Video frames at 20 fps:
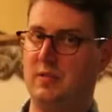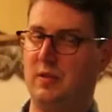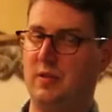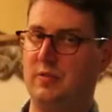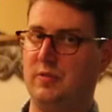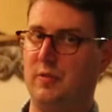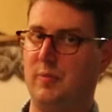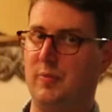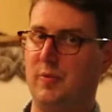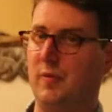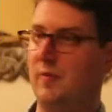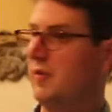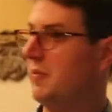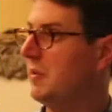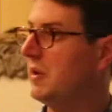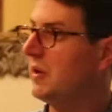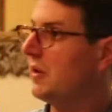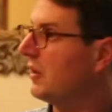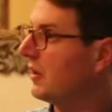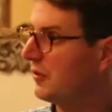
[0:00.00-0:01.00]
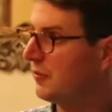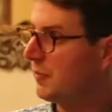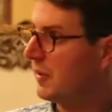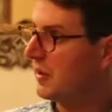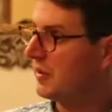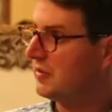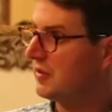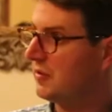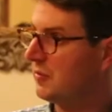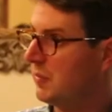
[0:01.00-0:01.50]
also proven to be good
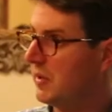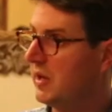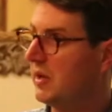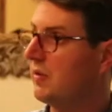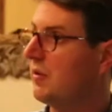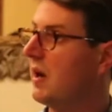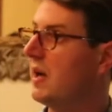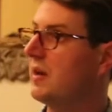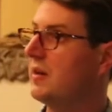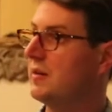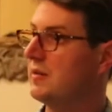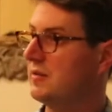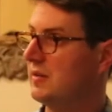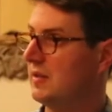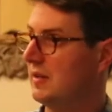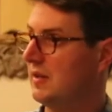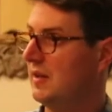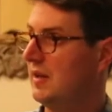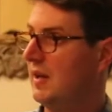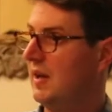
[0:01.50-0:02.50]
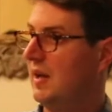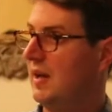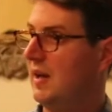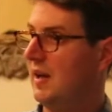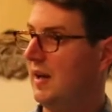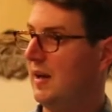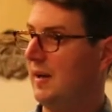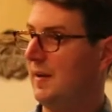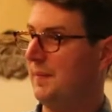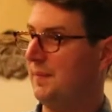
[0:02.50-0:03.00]
experiences meeting writers and
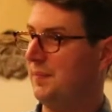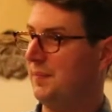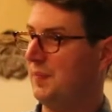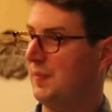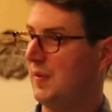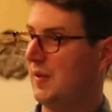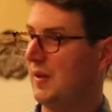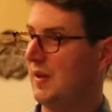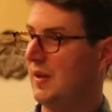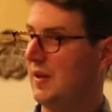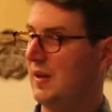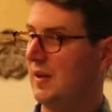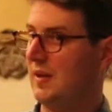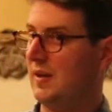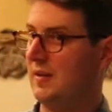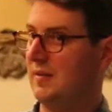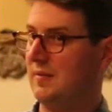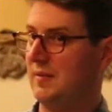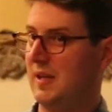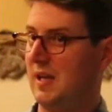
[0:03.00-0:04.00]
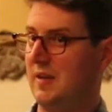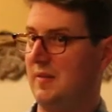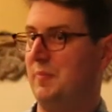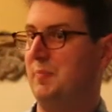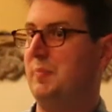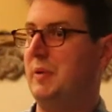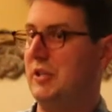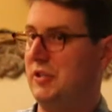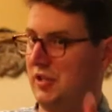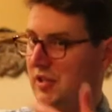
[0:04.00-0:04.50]
kind
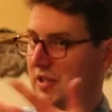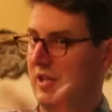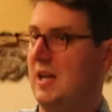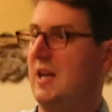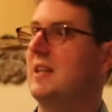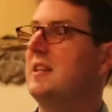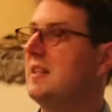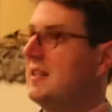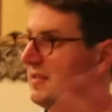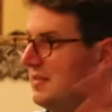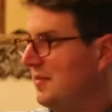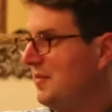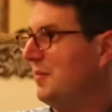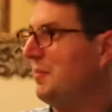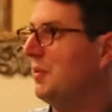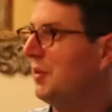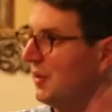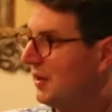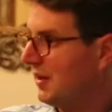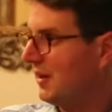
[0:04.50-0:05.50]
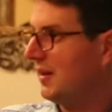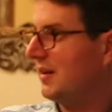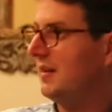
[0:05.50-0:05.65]
of pitching the ideas of the book